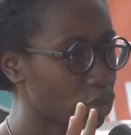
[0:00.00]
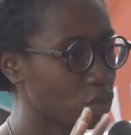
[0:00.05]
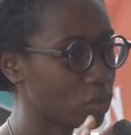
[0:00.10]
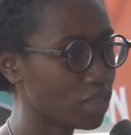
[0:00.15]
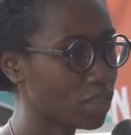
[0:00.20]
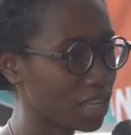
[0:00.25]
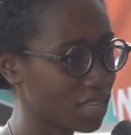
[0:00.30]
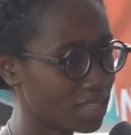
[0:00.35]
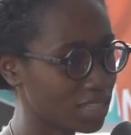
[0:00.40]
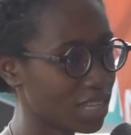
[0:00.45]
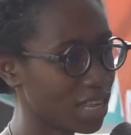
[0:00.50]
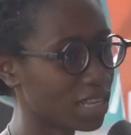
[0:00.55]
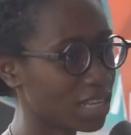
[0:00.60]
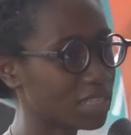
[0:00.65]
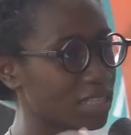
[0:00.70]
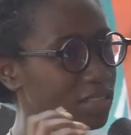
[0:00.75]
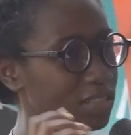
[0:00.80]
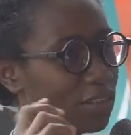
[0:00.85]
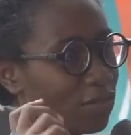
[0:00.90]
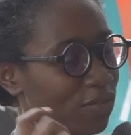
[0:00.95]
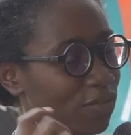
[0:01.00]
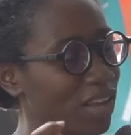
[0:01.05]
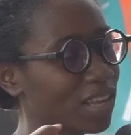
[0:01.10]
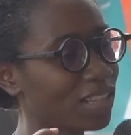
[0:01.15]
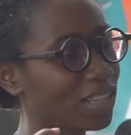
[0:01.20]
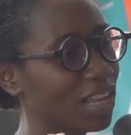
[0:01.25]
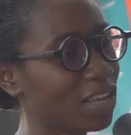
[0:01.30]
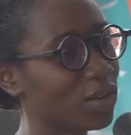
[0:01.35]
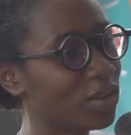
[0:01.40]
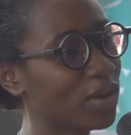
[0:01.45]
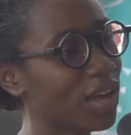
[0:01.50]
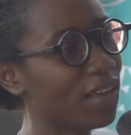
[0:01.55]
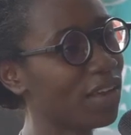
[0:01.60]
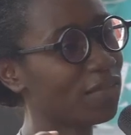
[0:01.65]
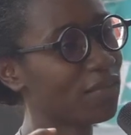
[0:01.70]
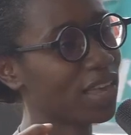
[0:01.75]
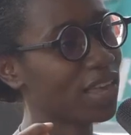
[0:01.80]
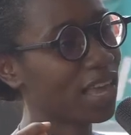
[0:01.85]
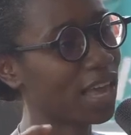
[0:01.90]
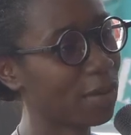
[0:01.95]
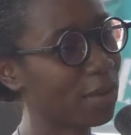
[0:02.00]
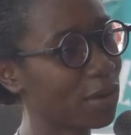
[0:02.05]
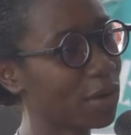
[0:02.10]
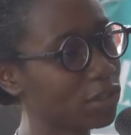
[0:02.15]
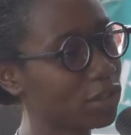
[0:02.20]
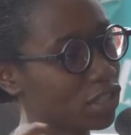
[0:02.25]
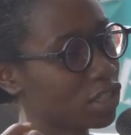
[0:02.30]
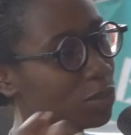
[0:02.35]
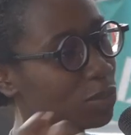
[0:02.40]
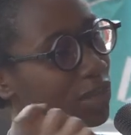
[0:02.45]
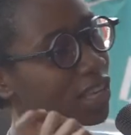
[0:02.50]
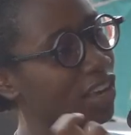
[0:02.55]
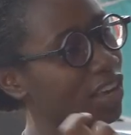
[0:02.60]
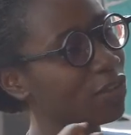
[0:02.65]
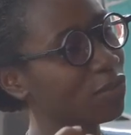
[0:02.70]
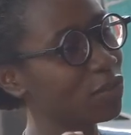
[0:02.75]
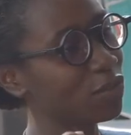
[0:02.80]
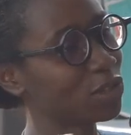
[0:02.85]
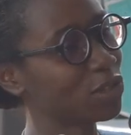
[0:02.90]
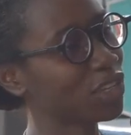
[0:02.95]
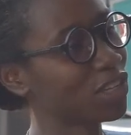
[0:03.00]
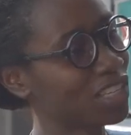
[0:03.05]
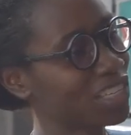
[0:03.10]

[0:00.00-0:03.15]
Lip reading: So there's that. The fact that you have a hammer, just be careful so